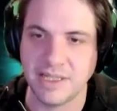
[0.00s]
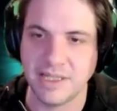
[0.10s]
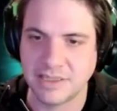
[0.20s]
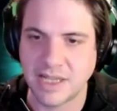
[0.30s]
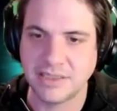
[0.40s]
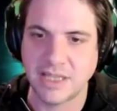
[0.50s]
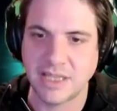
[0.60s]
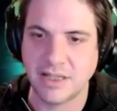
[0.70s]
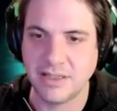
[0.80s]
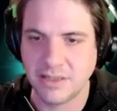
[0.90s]
It's got
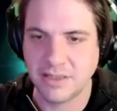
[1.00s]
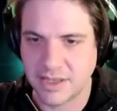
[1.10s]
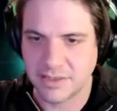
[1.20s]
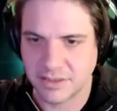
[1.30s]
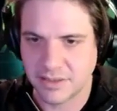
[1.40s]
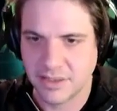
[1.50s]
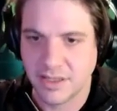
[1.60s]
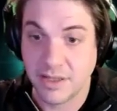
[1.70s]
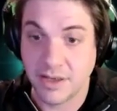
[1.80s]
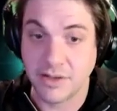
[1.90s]
subtle, causal,
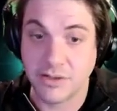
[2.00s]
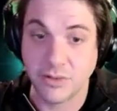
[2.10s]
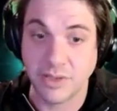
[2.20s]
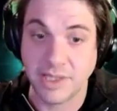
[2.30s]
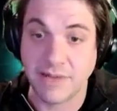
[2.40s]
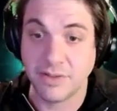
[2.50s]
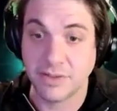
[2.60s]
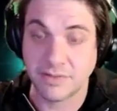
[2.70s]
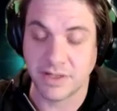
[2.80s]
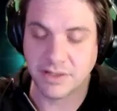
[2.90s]
non-dual
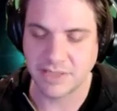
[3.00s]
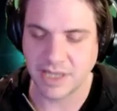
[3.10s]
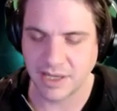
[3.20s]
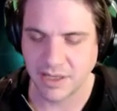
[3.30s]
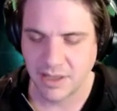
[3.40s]
levels of understanding.